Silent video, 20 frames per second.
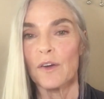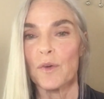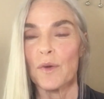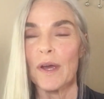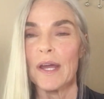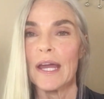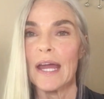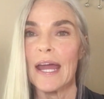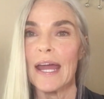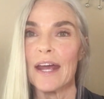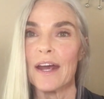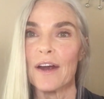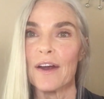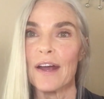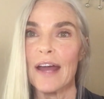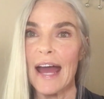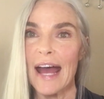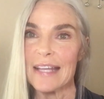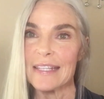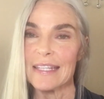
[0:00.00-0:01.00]
Gray
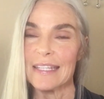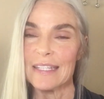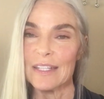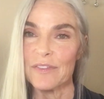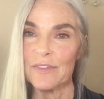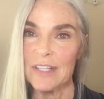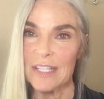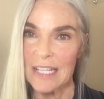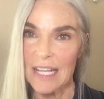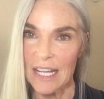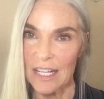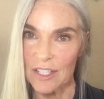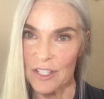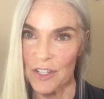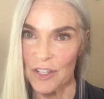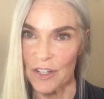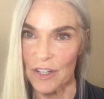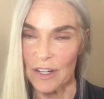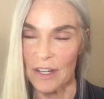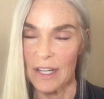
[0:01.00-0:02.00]
hair has a different
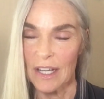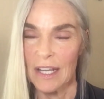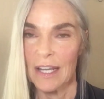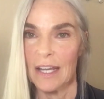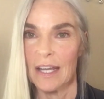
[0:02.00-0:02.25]
texture.